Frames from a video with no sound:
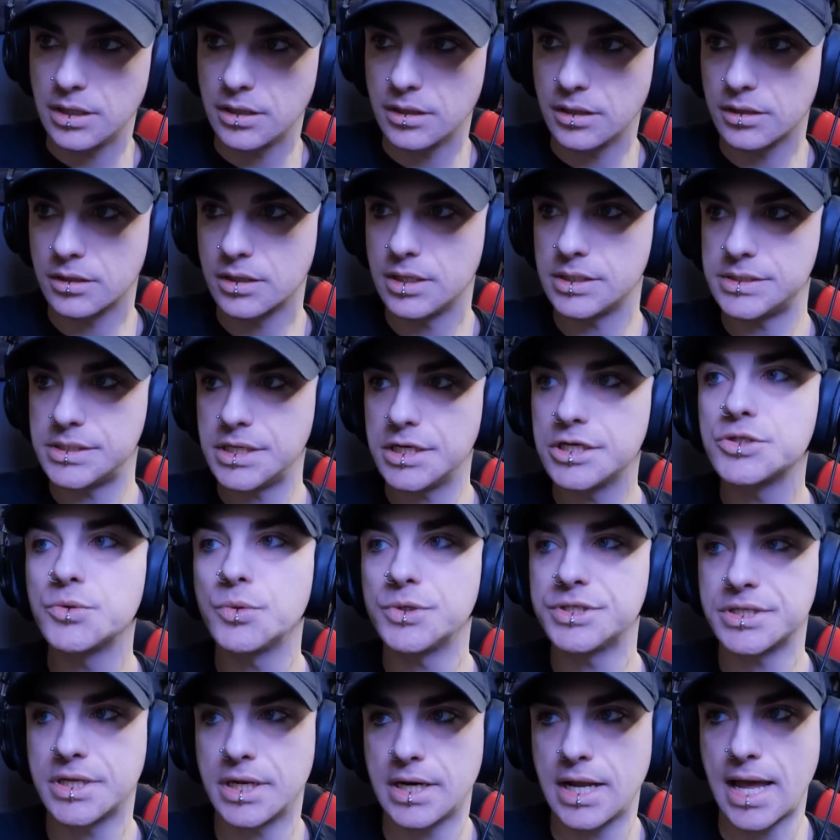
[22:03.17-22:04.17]
Because here's
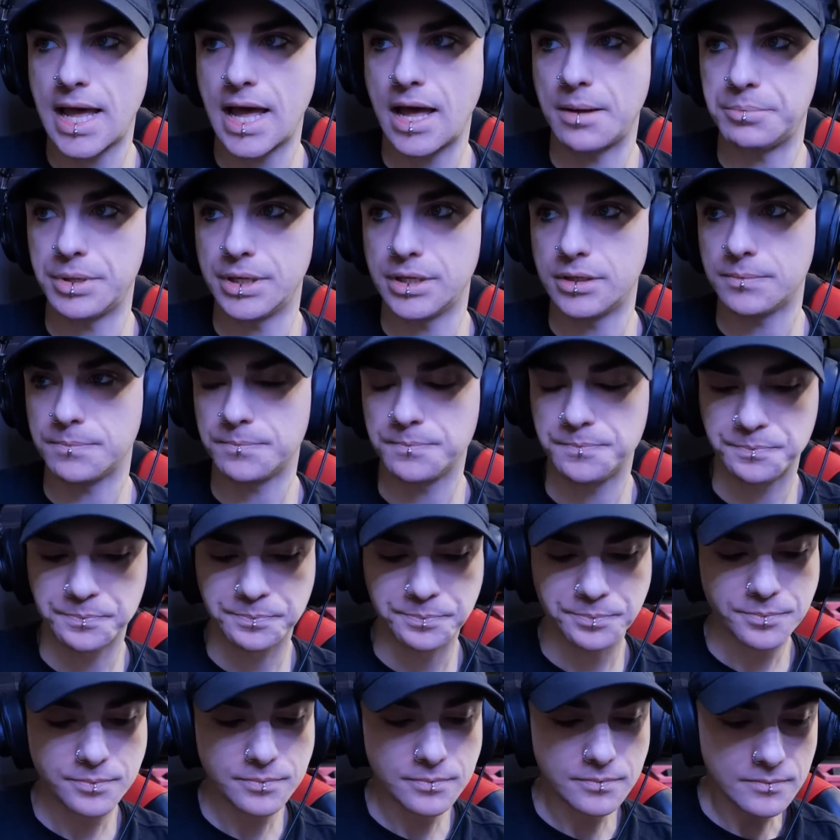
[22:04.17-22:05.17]
what's going to happen.
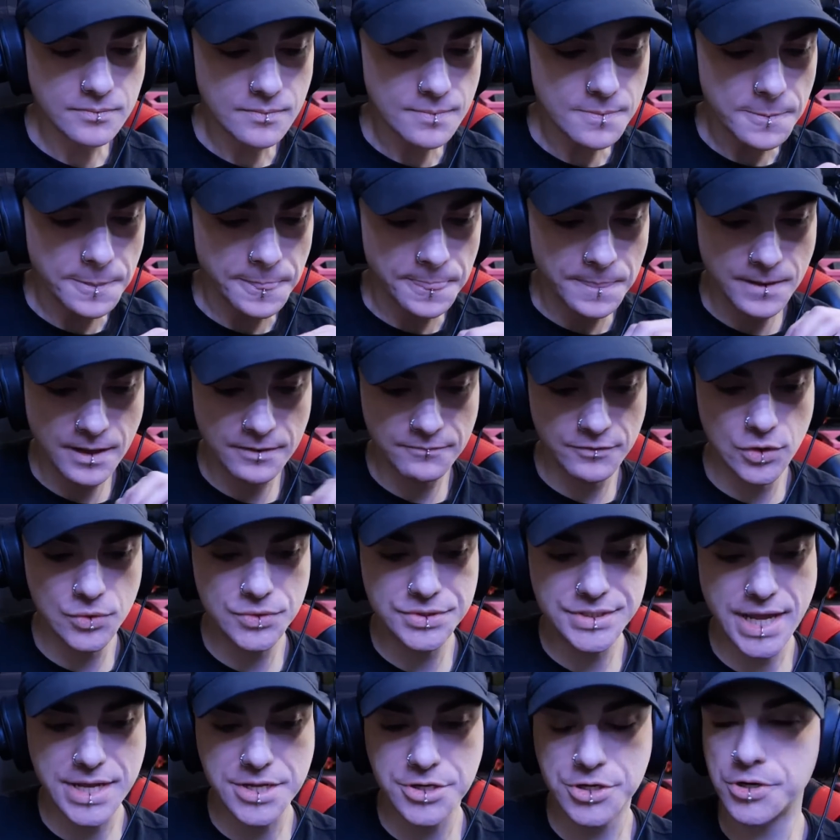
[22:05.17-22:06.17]
If you
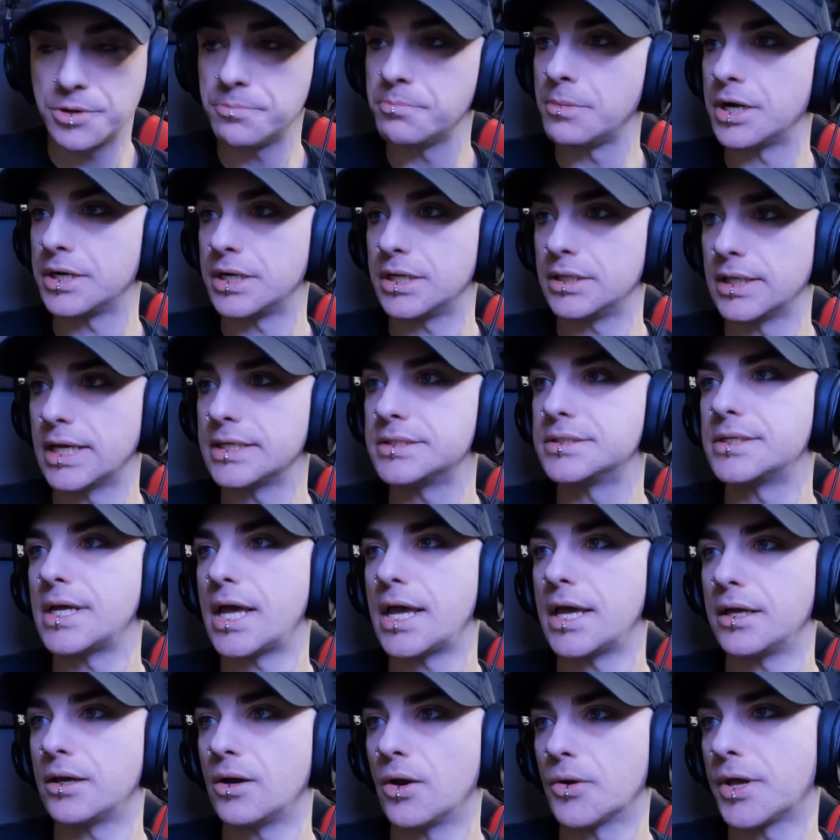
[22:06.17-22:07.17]
take your money, let's
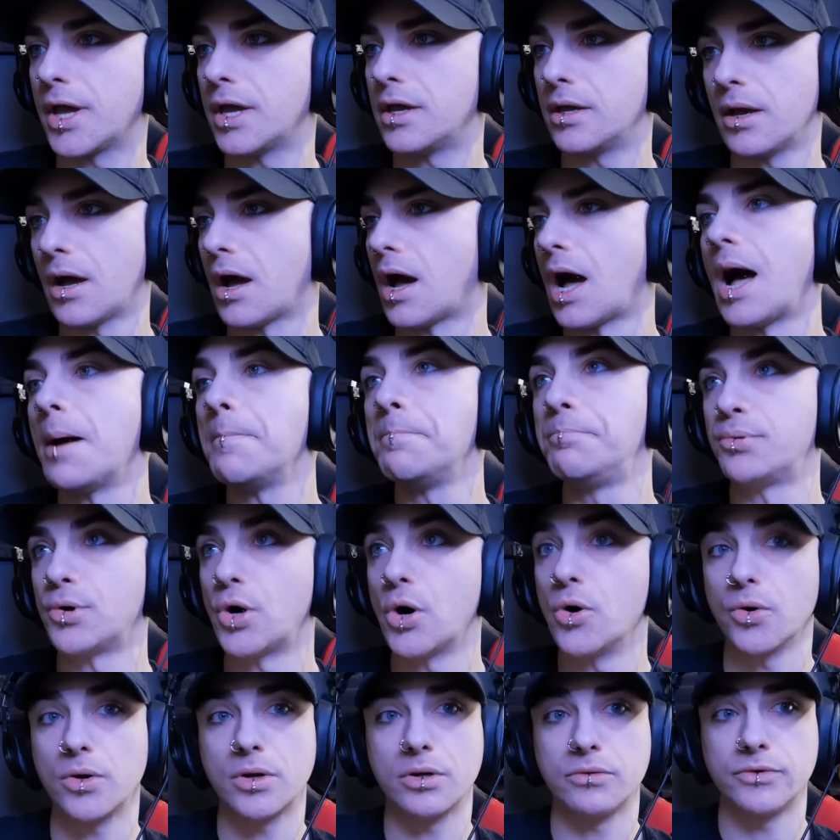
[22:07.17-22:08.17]
say, okay, I'm
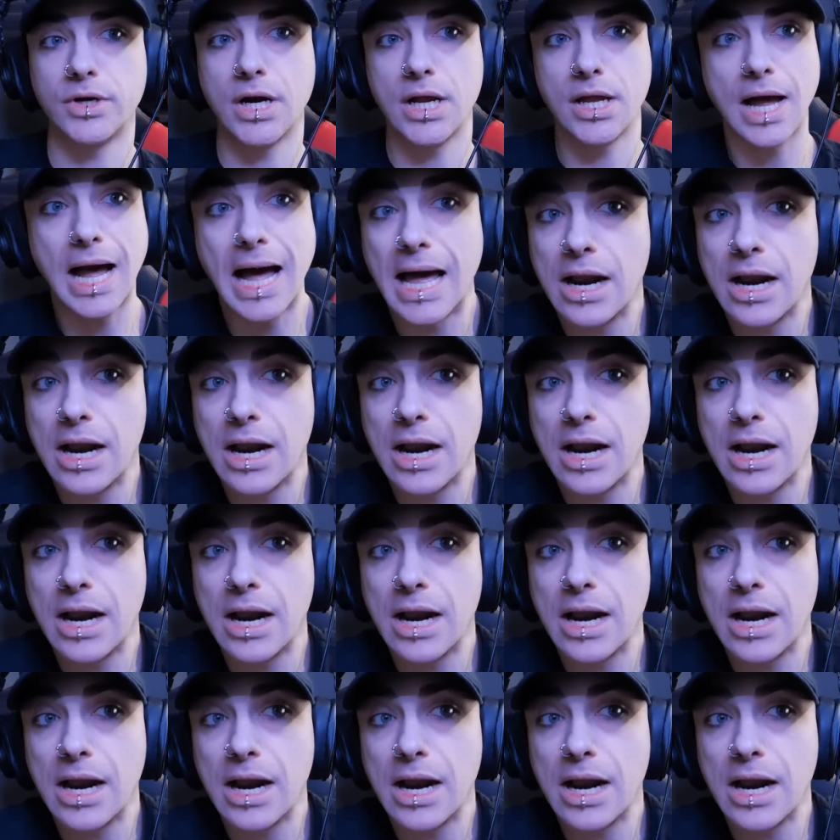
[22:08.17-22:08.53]
broke, right?